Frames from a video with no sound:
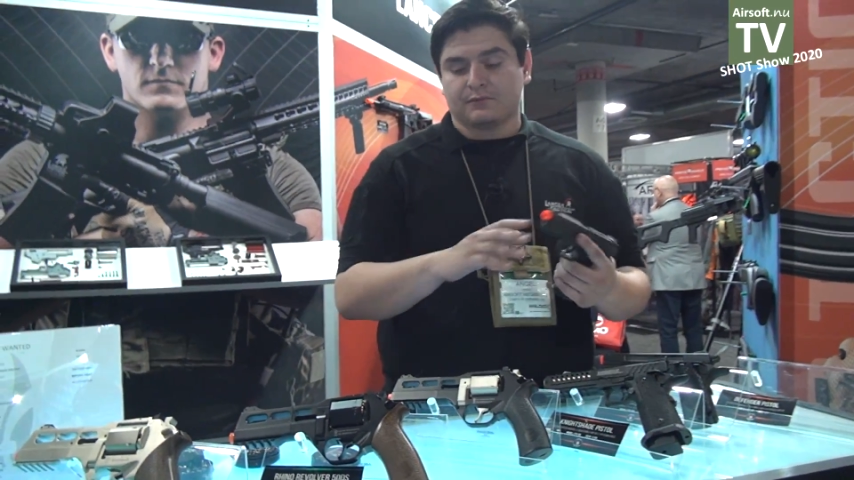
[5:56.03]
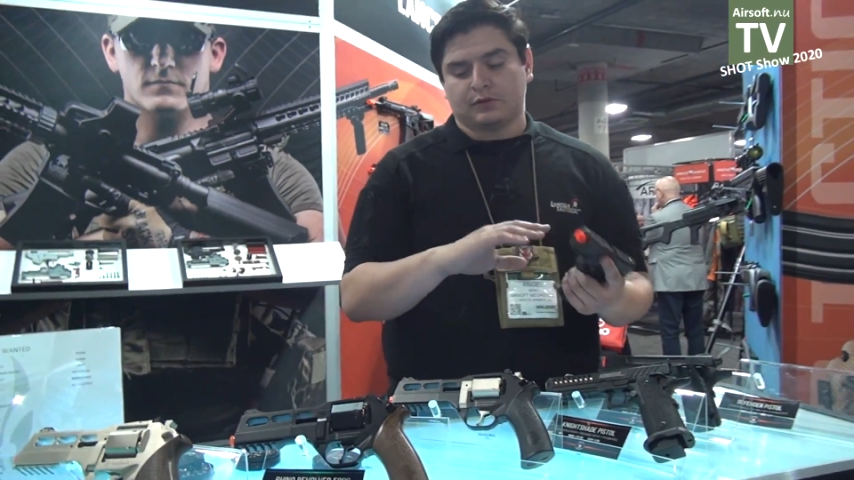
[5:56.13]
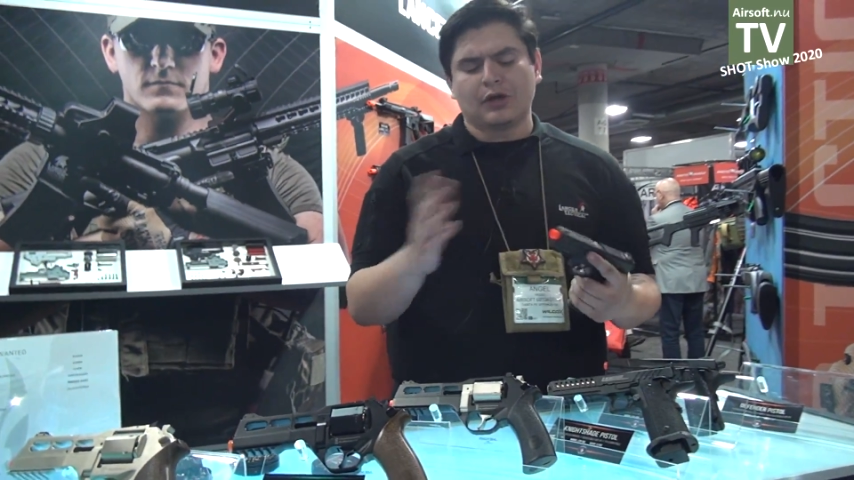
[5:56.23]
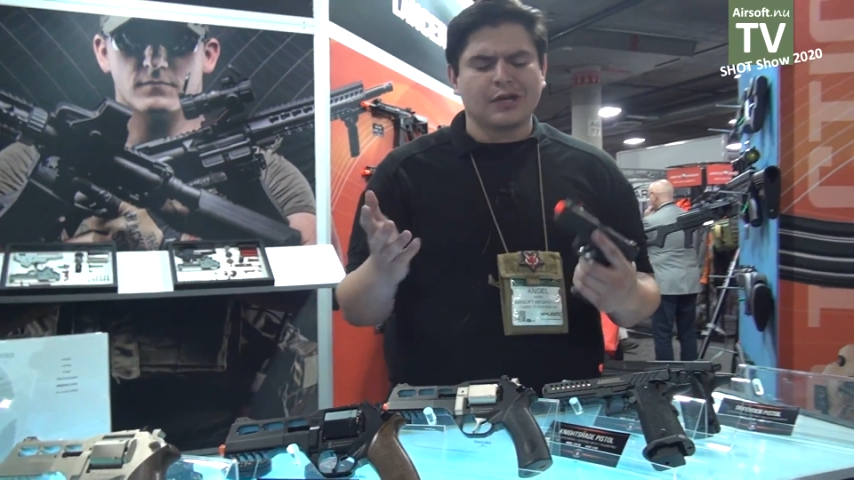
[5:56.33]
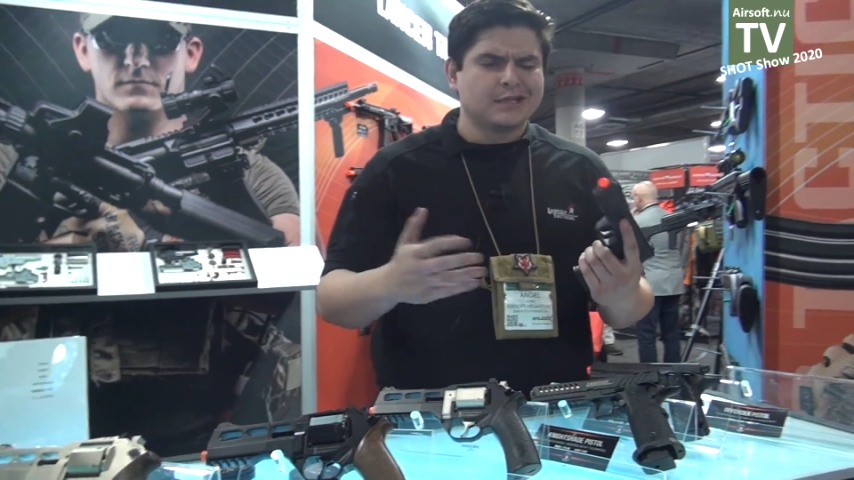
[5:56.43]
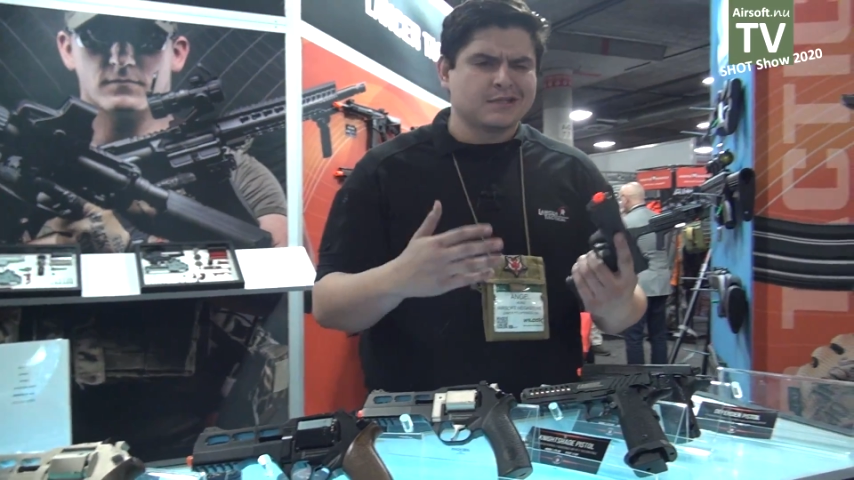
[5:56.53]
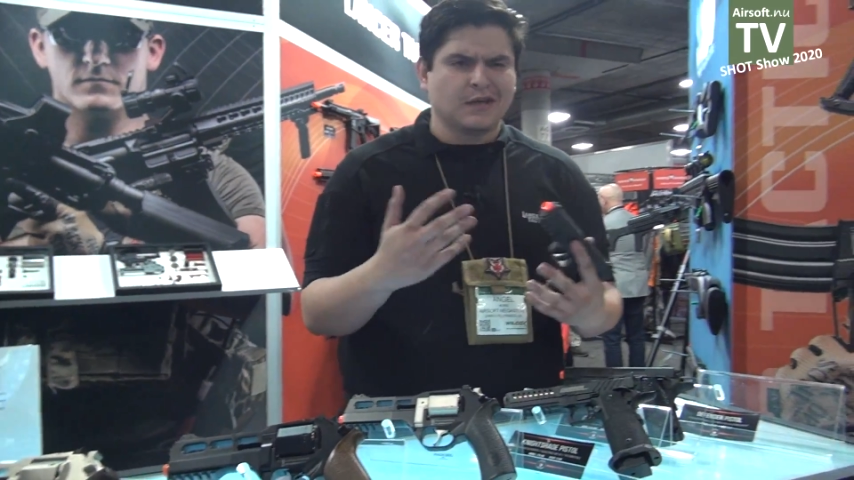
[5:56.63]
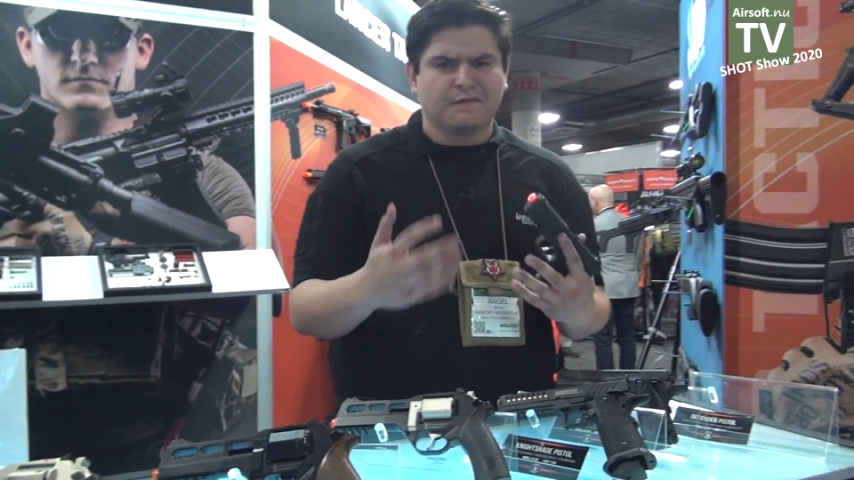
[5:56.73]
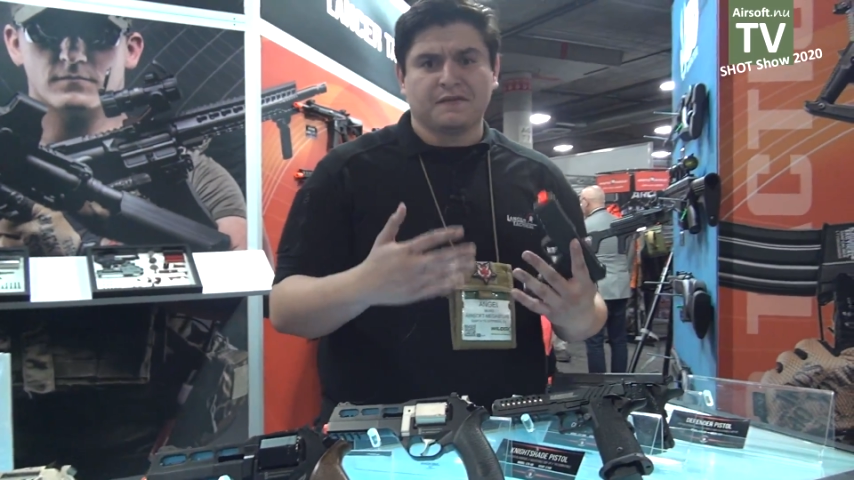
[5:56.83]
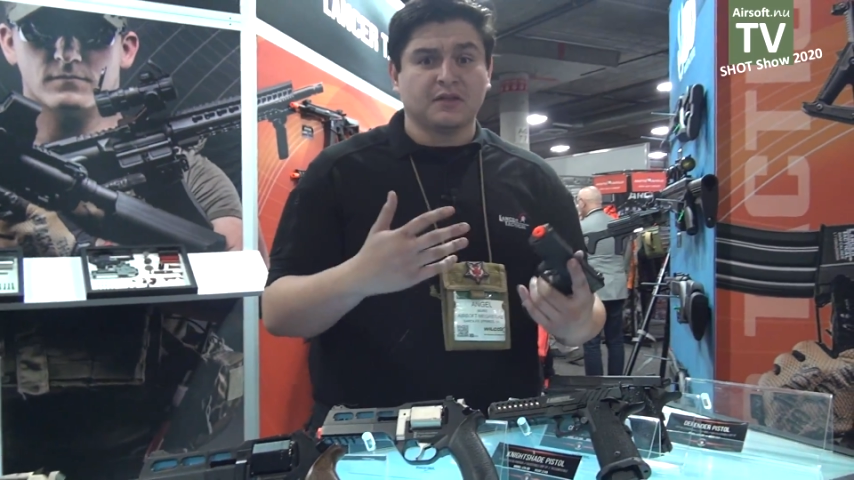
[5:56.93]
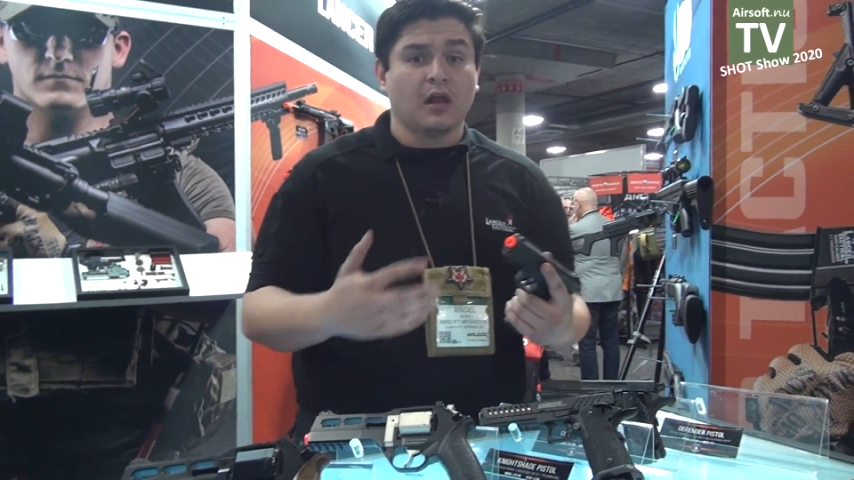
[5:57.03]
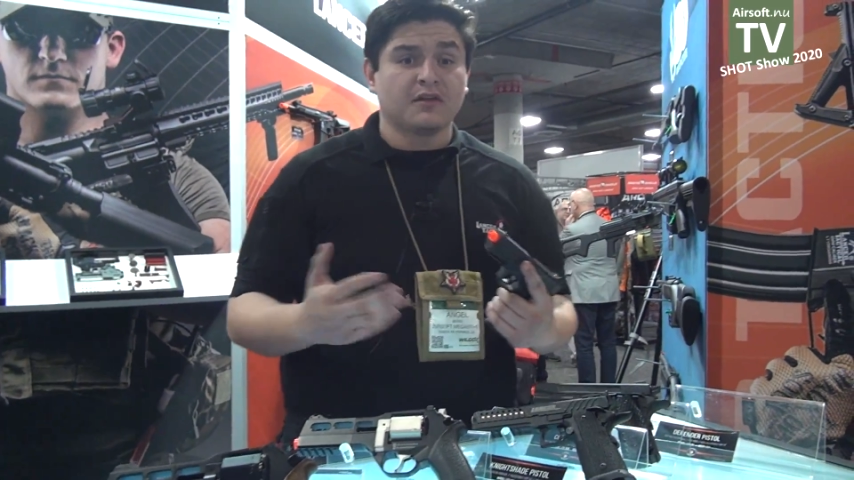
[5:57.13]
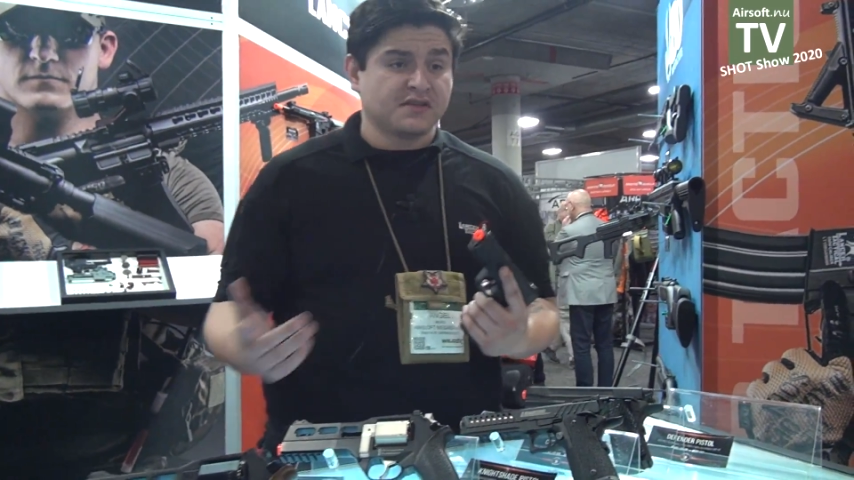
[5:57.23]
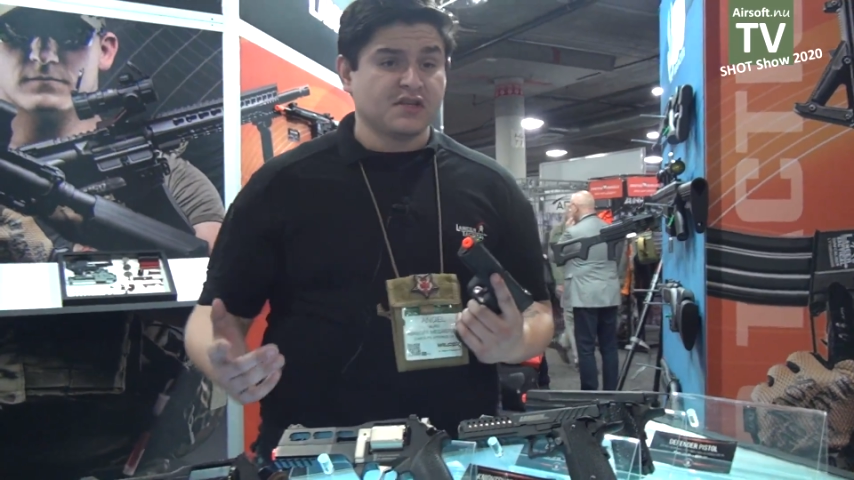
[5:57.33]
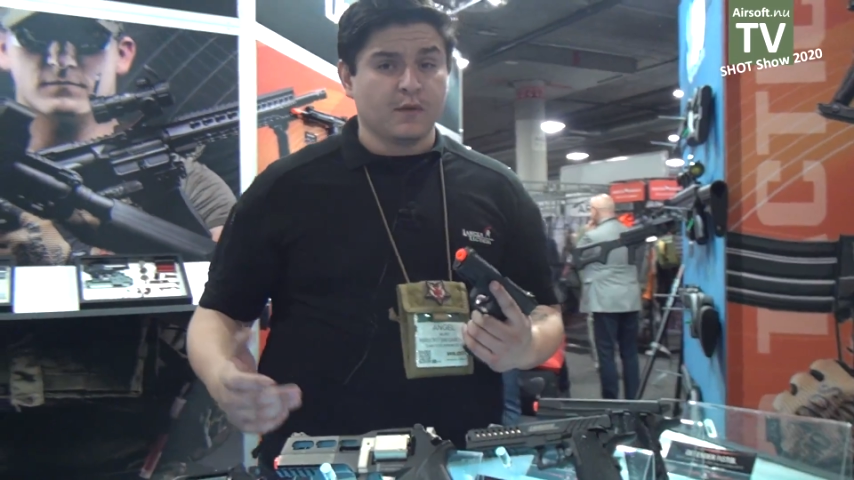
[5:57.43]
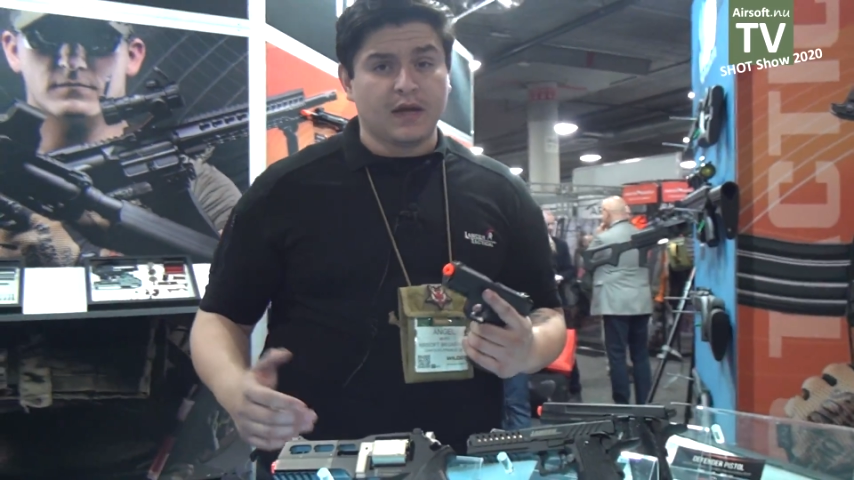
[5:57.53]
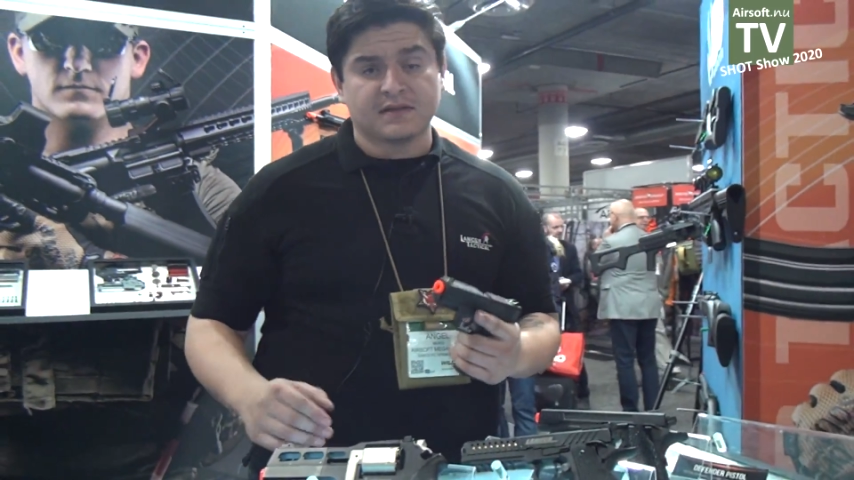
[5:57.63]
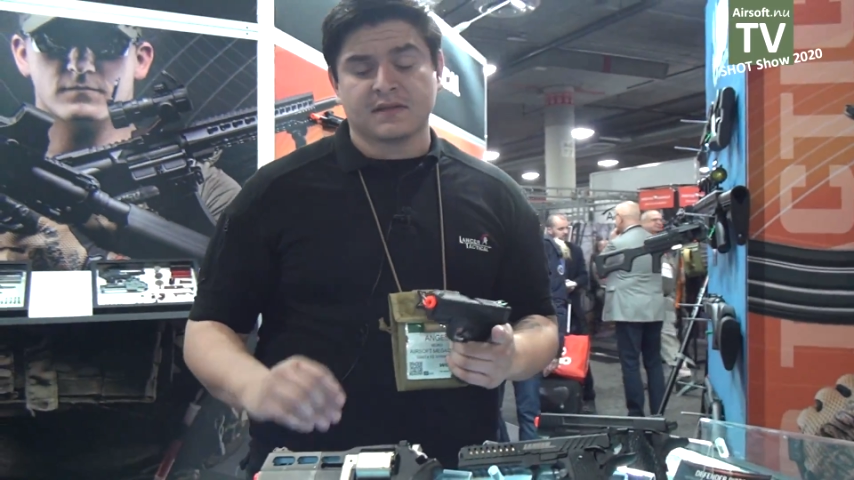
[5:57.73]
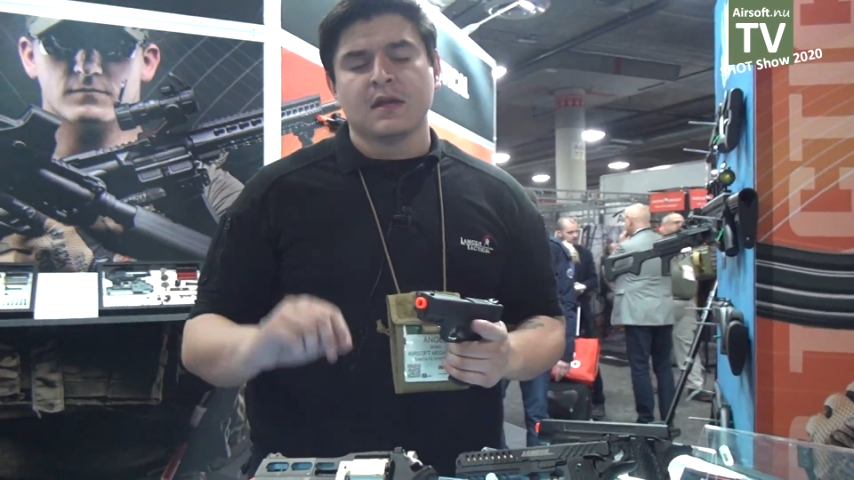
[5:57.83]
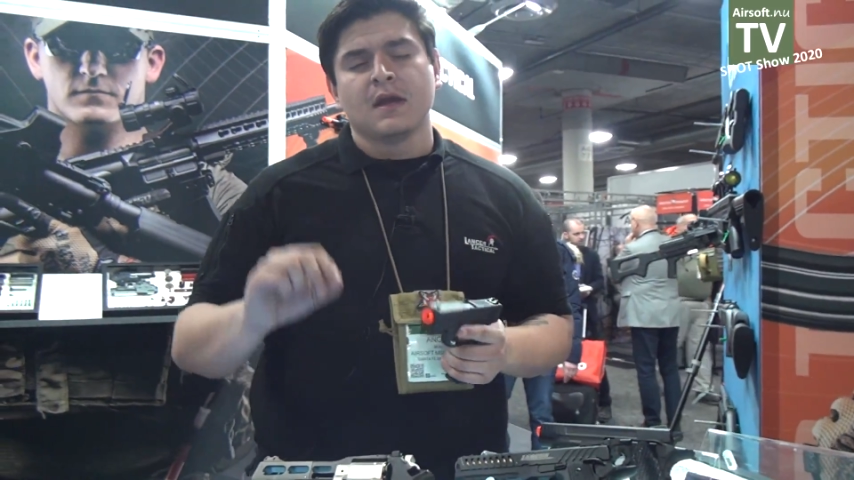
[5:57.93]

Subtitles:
$30 to $50 in the US.